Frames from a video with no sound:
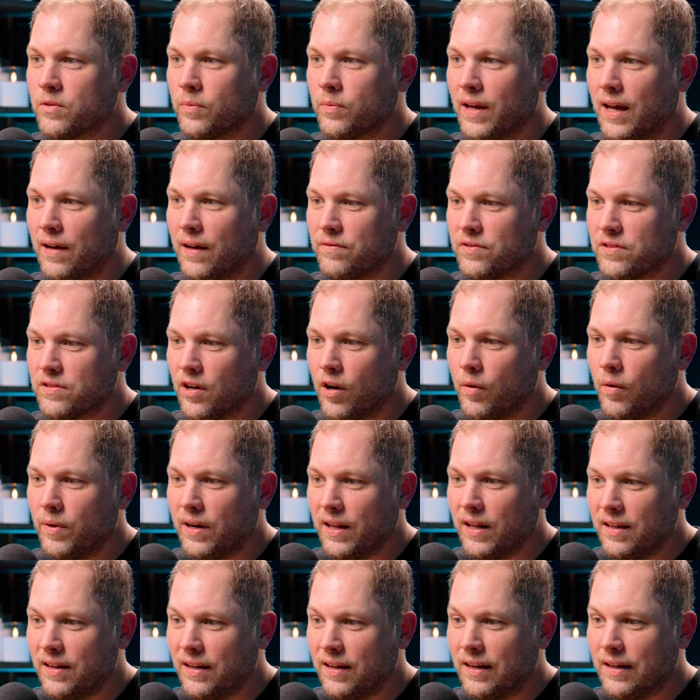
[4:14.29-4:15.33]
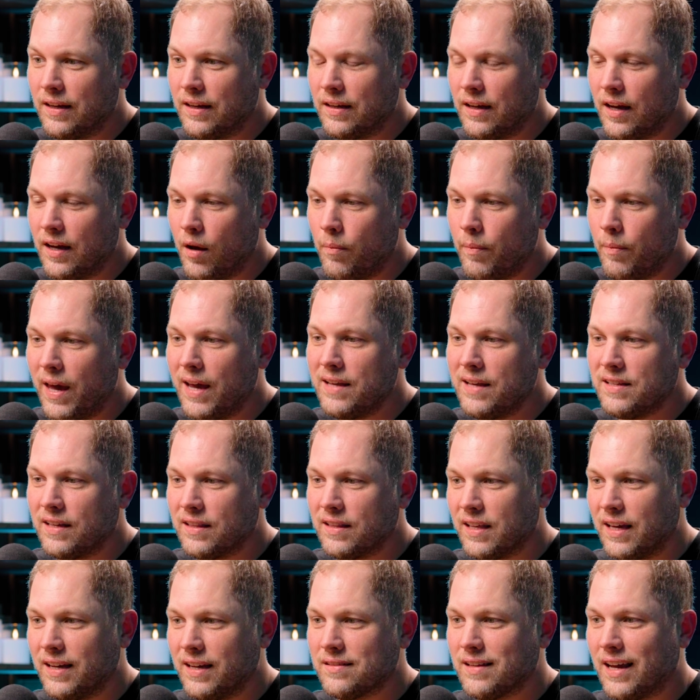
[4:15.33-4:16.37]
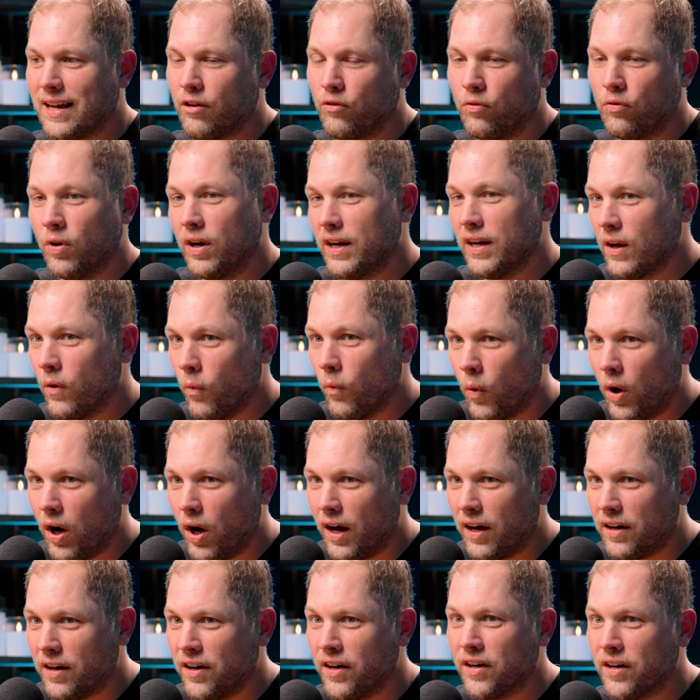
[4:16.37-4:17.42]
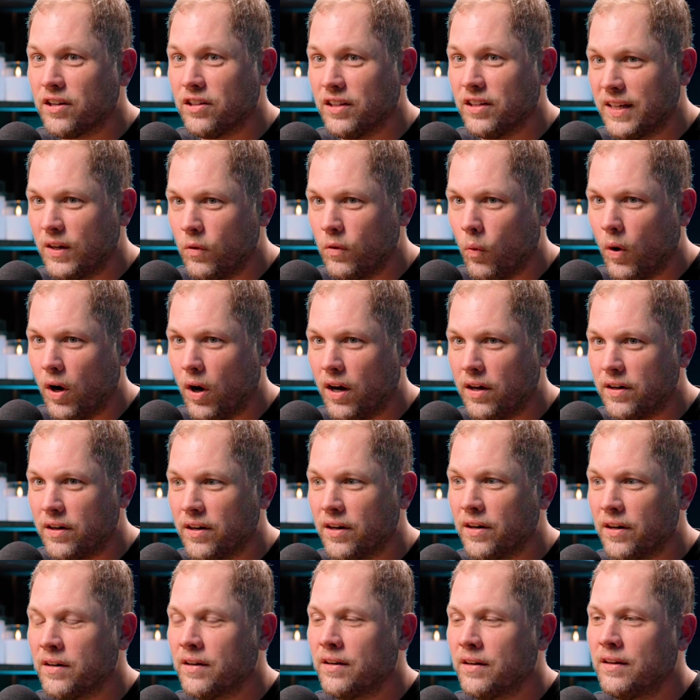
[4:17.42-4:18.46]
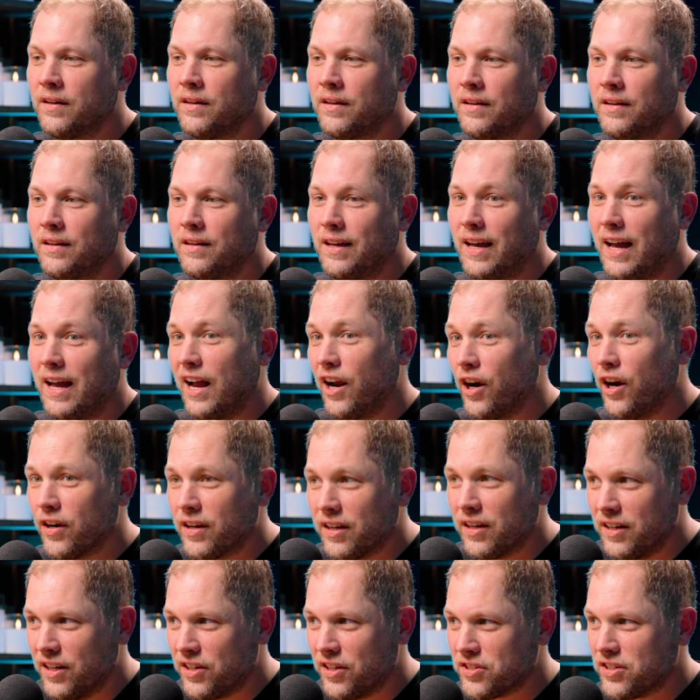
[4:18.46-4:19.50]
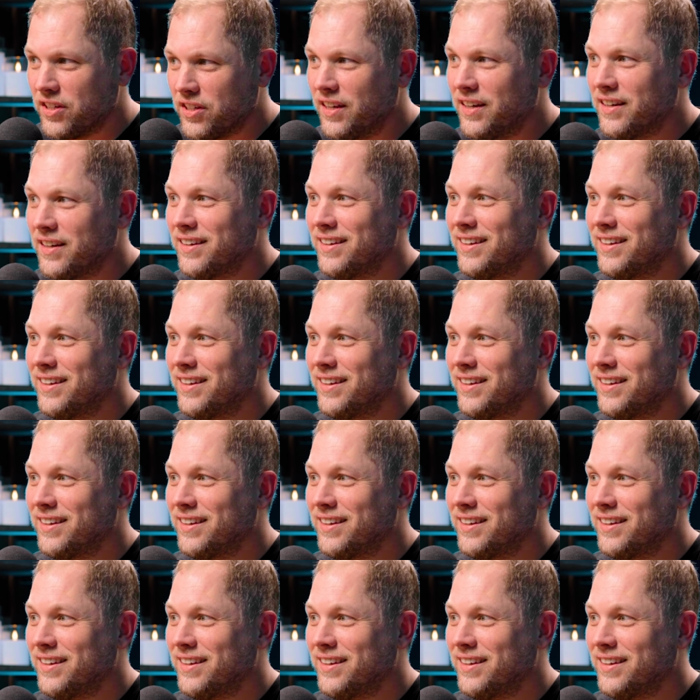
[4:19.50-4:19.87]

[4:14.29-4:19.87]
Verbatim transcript: We have so many amazing things like running water, clean water, air conditioning.